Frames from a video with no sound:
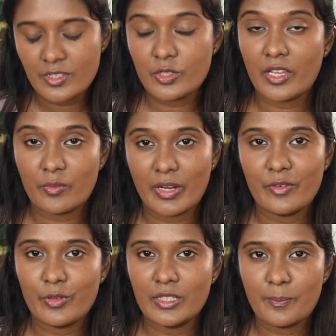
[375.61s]
so you can
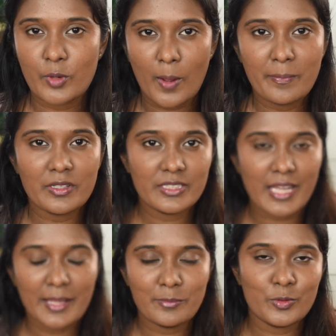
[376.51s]
wait for the proper
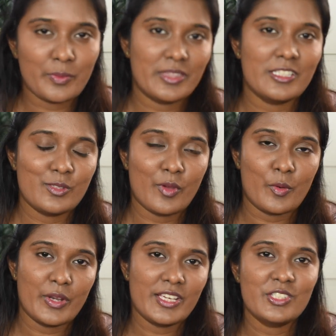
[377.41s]
time to pick this
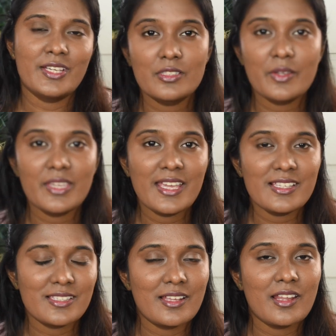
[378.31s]
foundation so
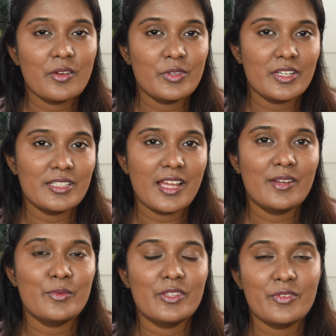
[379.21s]
yes and now we are
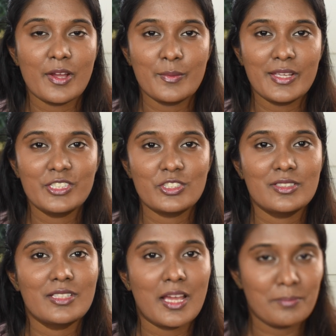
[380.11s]
done with the
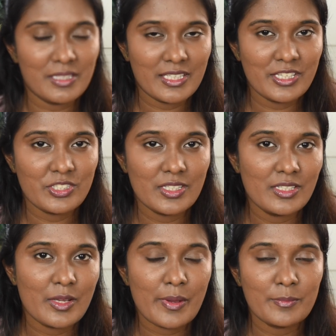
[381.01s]
foundation
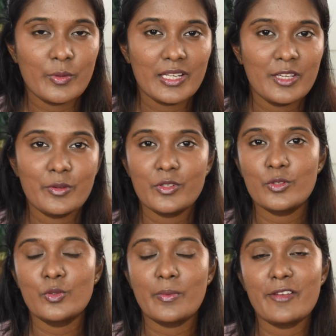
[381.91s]
application now I'm quickly going
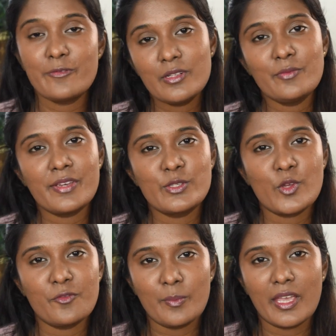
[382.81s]
to do my full
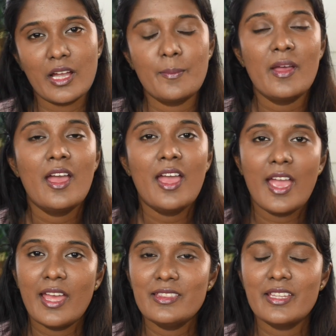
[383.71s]
face of makeup
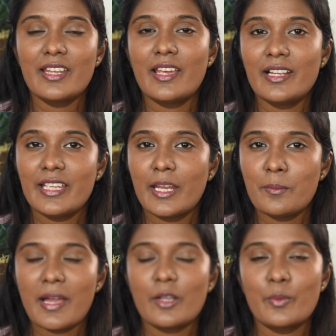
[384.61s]
and then I'll
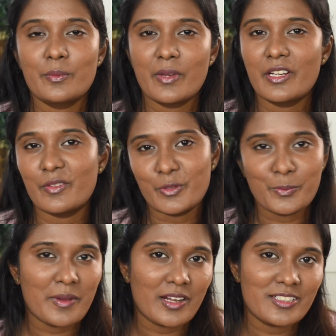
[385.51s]
get back with my
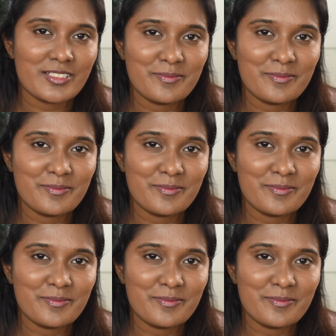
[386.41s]
review part